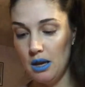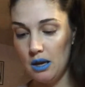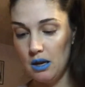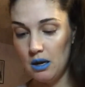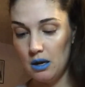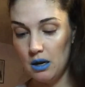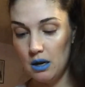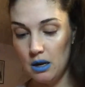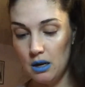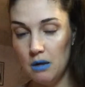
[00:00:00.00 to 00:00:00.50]

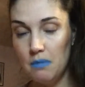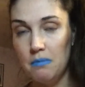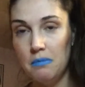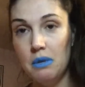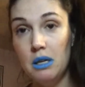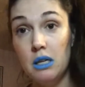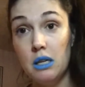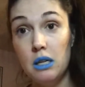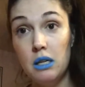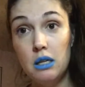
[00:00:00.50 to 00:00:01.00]
And in a
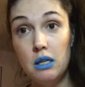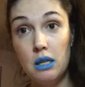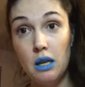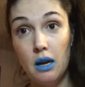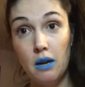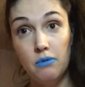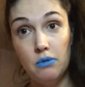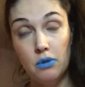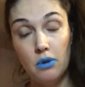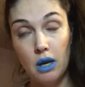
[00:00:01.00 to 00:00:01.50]
minute,
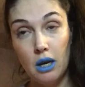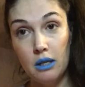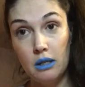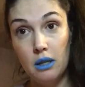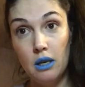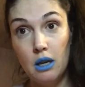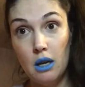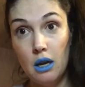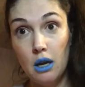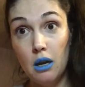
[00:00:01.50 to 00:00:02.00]
after I
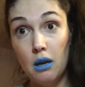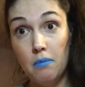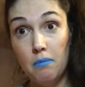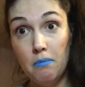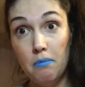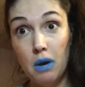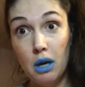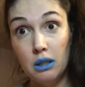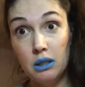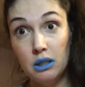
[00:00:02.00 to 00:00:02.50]

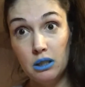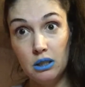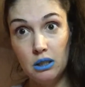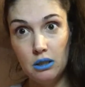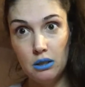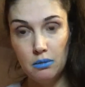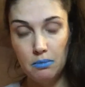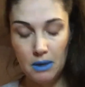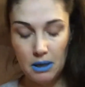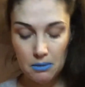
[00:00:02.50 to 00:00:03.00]
unbox
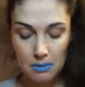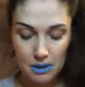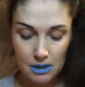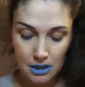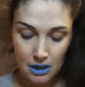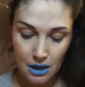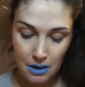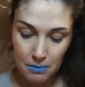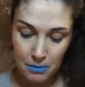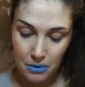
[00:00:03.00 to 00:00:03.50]
these
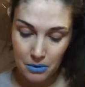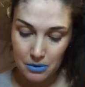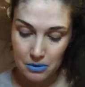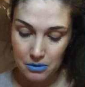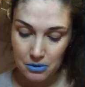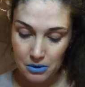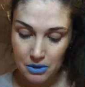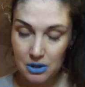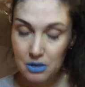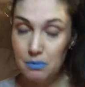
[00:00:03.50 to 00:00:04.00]
babies, I'm going
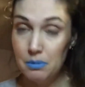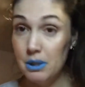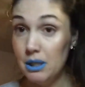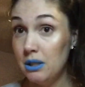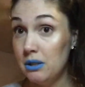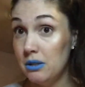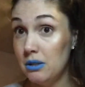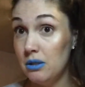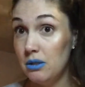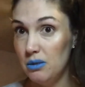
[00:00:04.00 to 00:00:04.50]
to
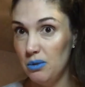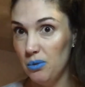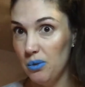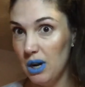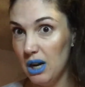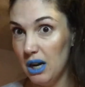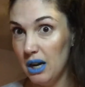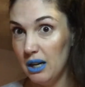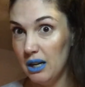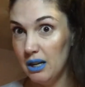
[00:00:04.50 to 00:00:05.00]
explain to you
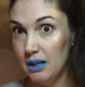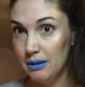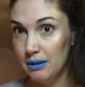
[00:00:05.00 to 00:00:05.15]
why.